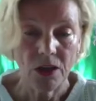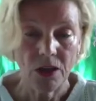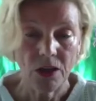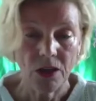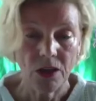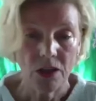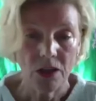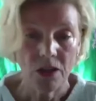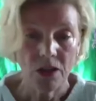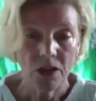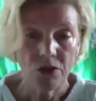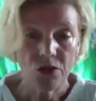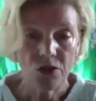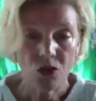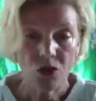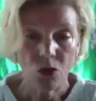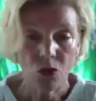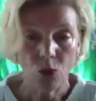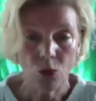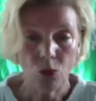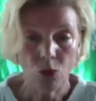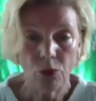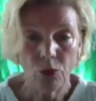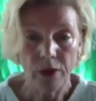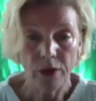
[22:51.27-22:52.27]
So
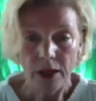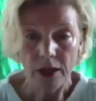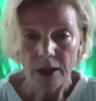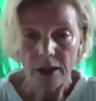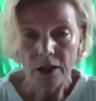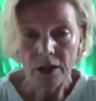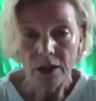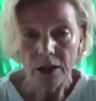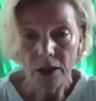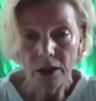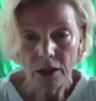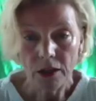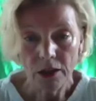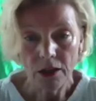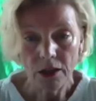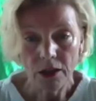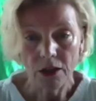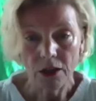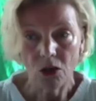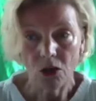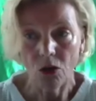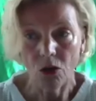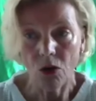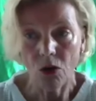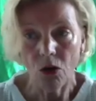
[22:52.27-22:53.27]
we
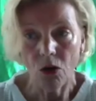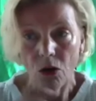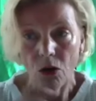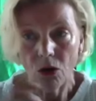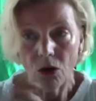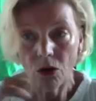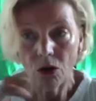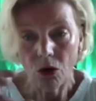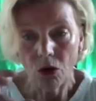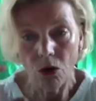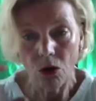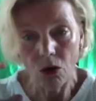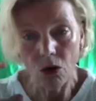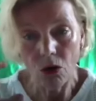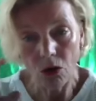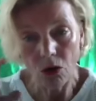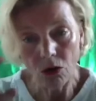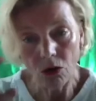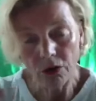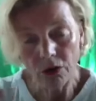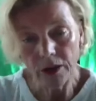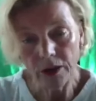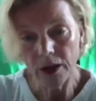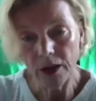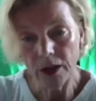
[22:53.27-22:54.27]
are
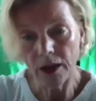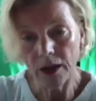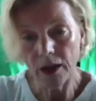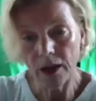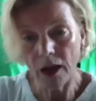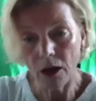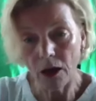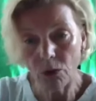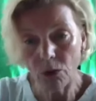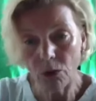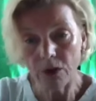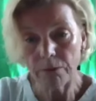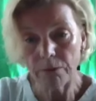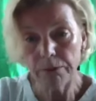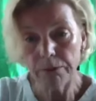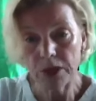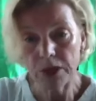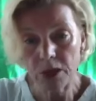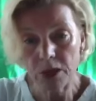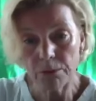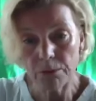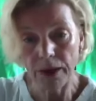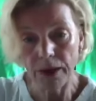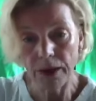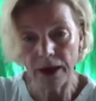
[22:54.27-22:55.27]
holding our
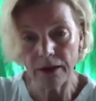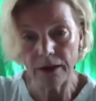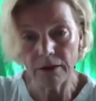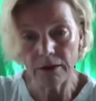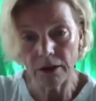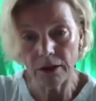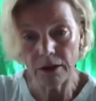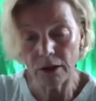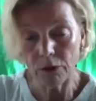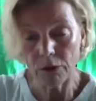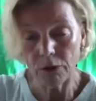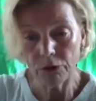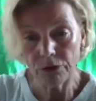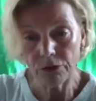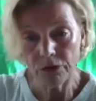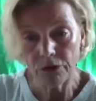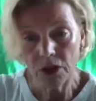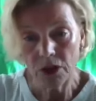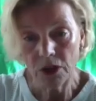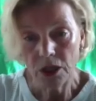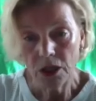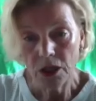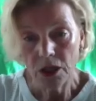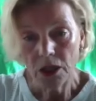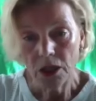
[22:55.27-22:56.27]
perspective
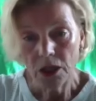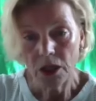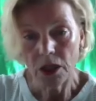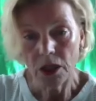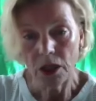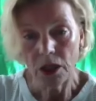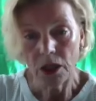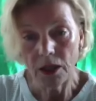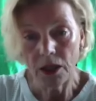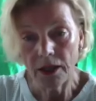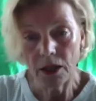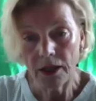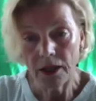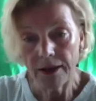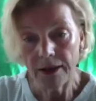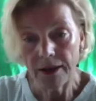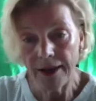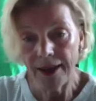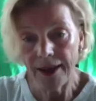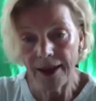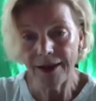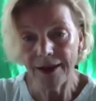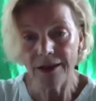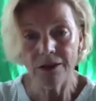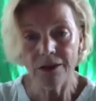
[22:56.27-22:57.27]
in a
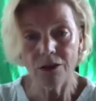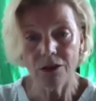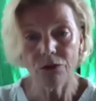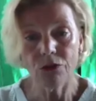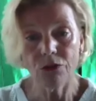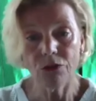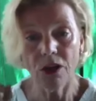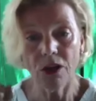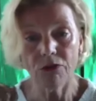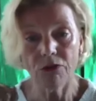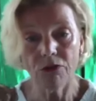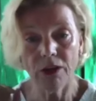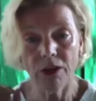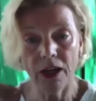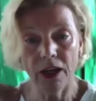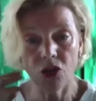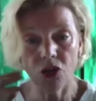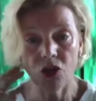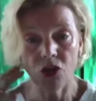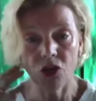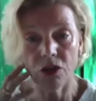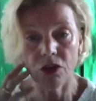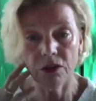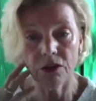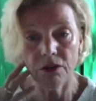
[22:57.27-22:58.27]
negative direction.
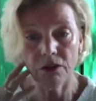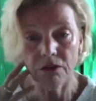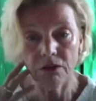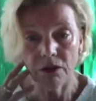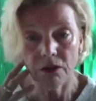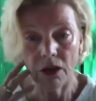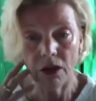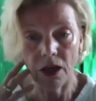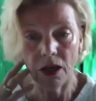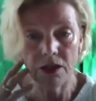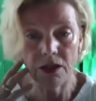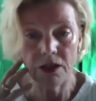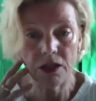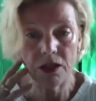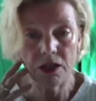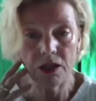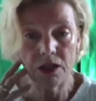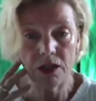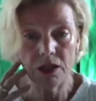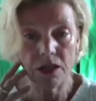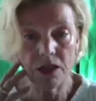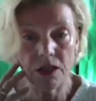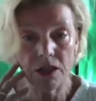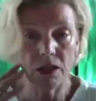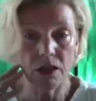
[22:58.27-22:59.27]
I see
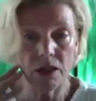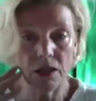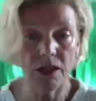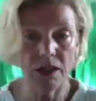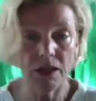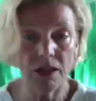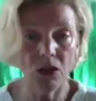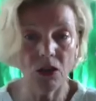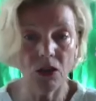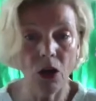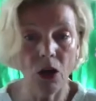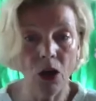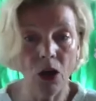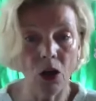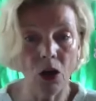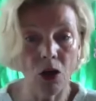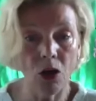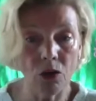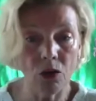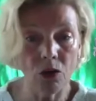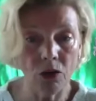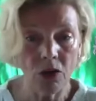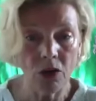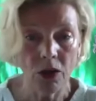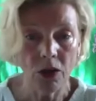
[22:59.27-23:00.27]
that a lot
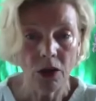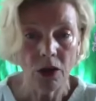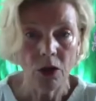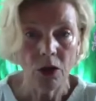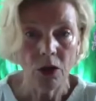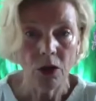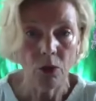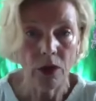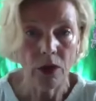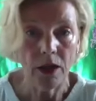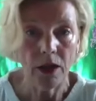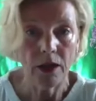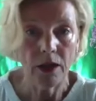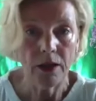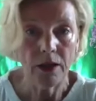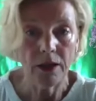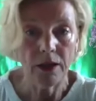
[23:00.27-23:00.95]
when